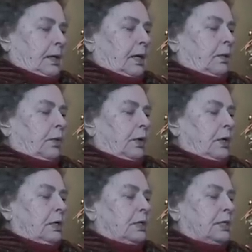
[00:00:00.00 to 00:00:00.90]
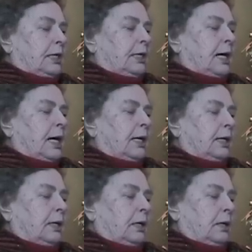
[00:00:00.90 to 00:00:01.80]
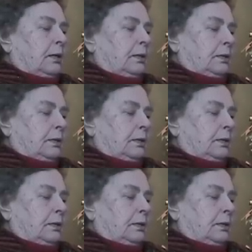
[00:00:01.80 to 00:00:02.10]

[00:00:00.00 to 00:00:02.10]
and we see that, that the